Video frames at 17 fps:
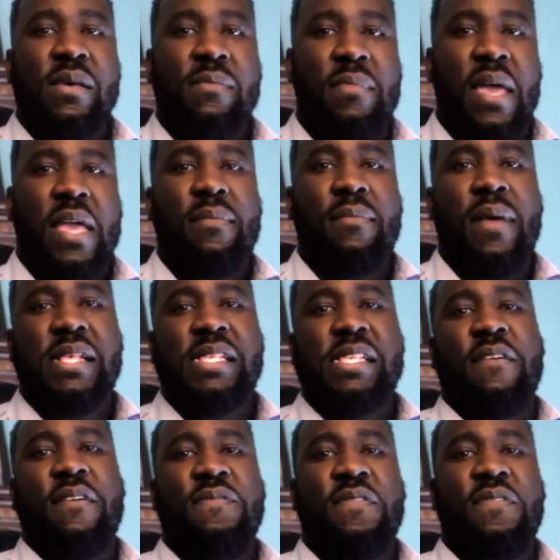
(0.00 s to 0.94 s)
to make
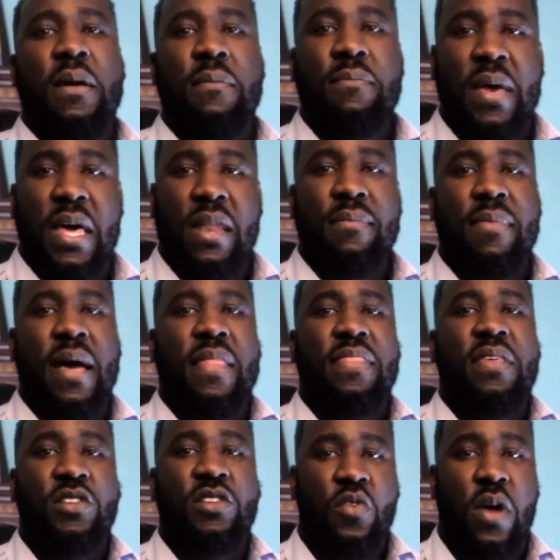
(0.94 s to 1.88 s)
myself feel better
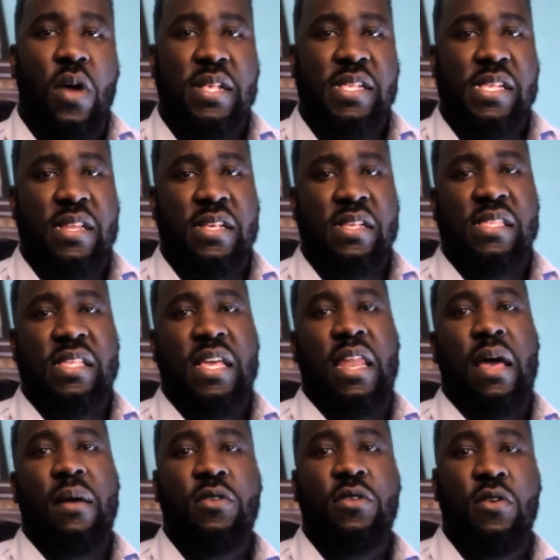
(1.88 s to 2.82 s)
about the atrocities that
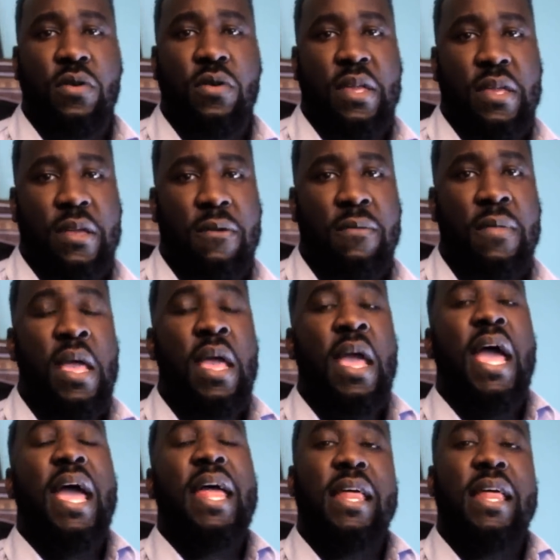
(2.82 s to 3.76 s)
I'm doing to you.
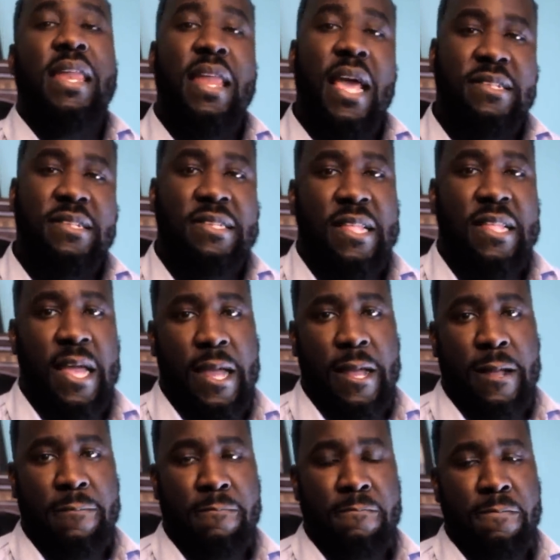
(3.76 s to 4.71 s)
And the next
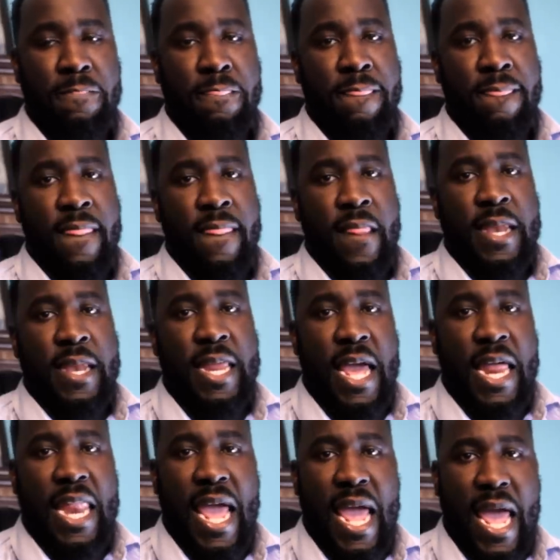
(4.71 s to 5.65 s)
thing
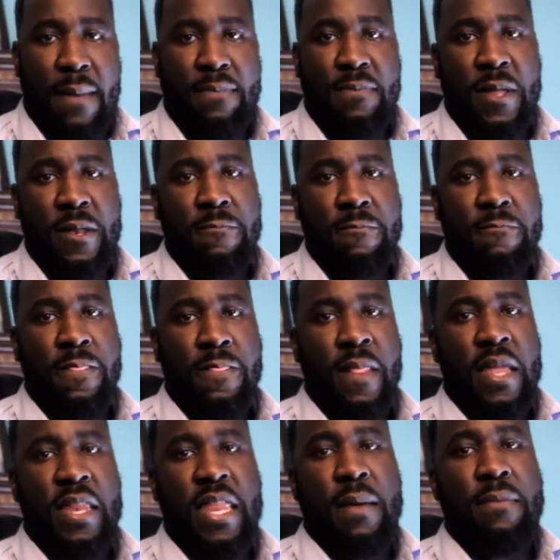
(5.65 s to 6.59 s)
that happened
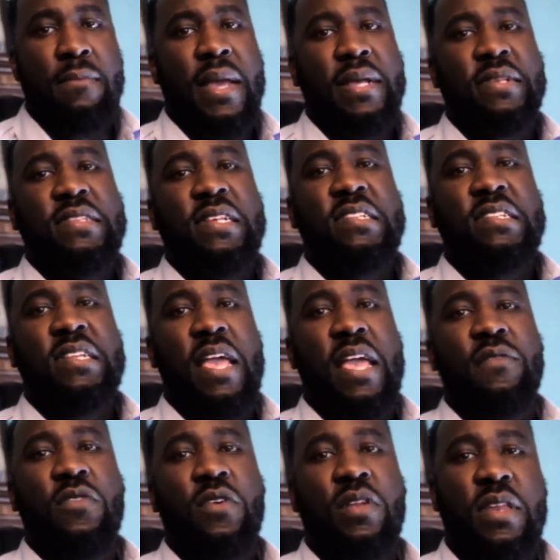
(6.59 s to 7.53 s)
that makes the
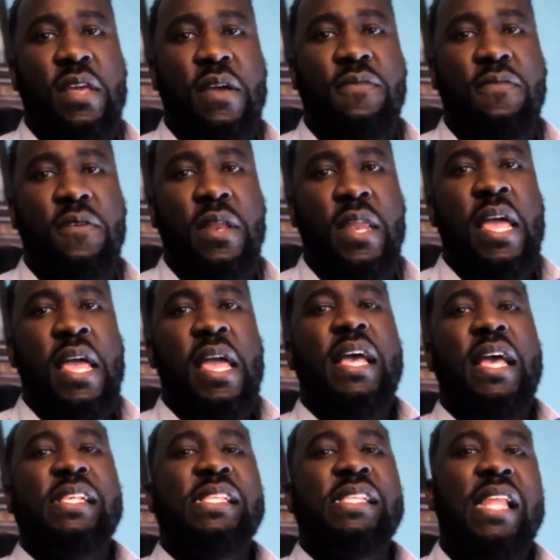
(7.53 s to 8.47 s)
slavery different
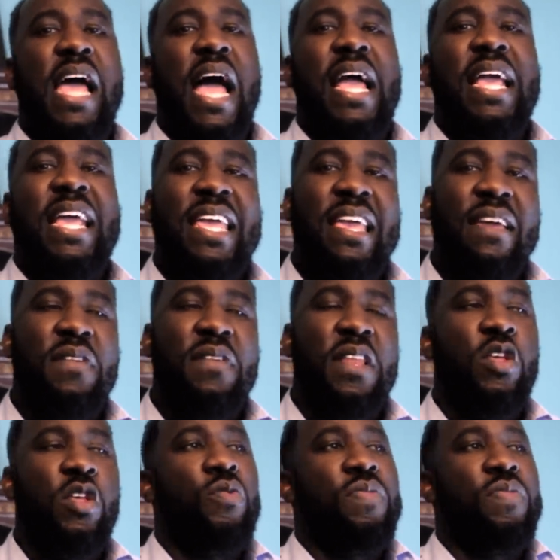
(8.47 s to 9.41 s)
is not
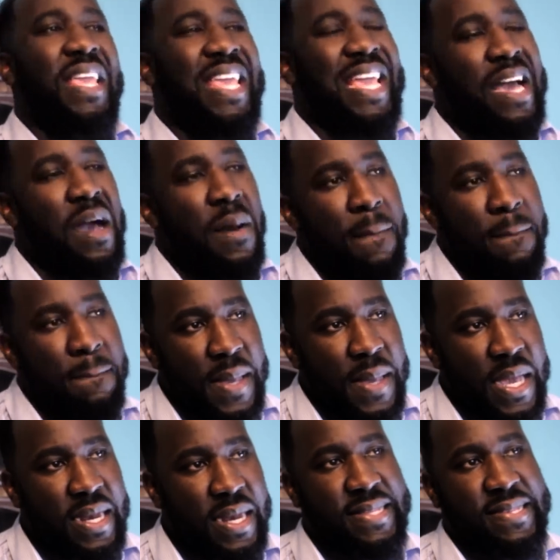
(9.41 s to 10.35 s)
giving you the
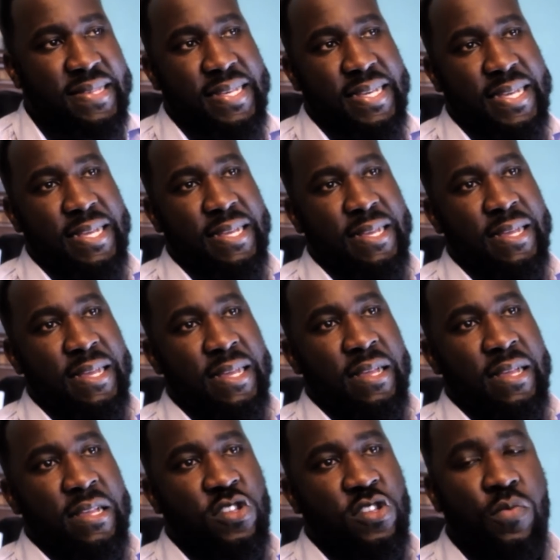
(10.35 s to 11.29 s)
ability
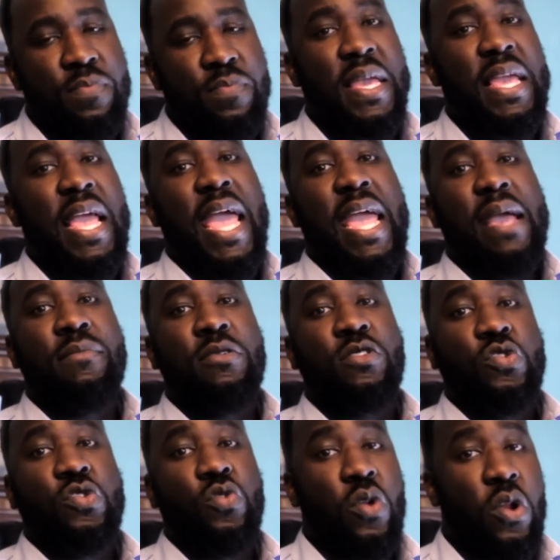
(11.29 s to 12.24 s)
to be able
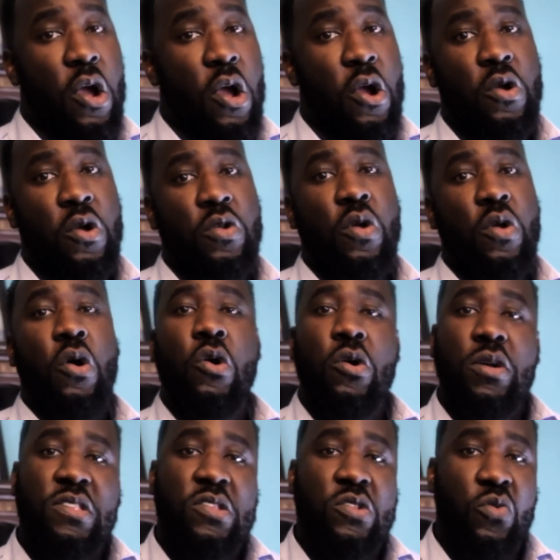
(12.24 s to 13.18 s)
to learn
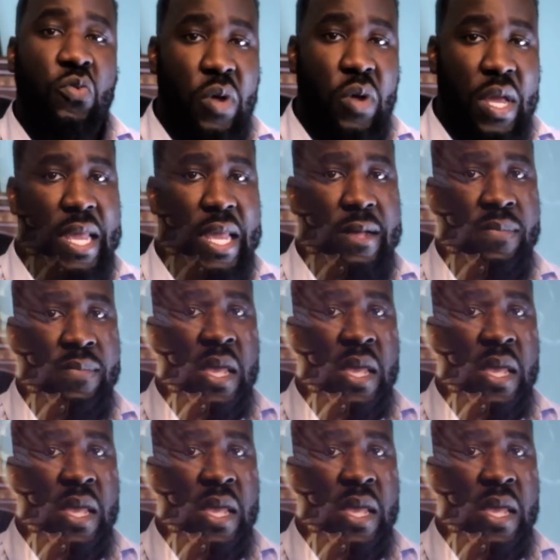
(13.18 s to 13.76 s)
or to read.